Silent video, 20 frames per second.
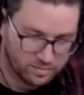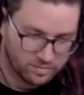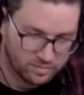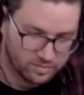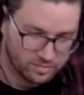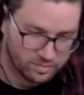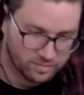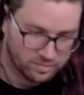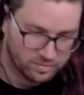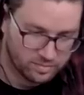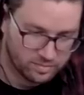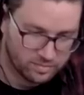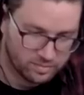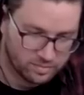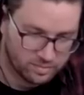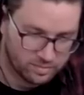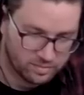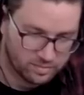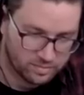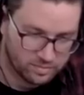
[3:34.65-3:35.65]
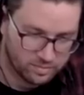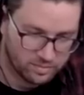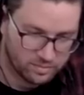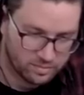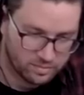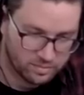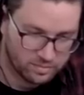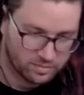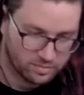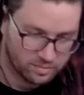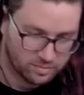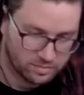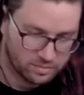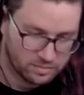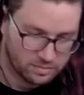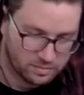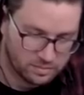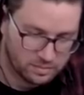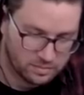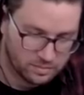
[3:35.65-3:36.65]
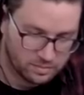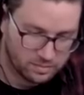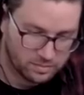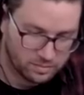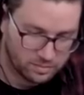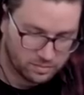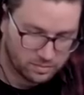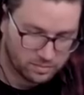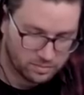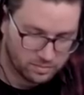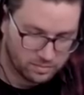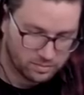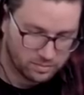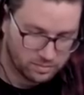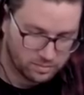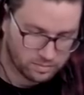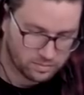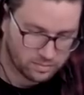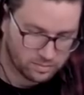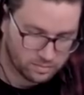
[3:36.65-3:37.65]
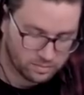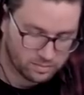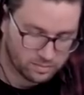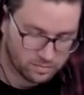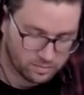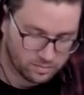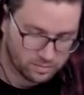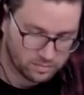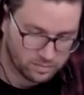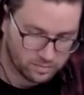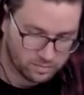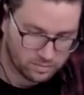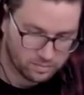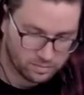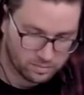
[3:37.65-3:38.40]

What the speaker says: [no speech]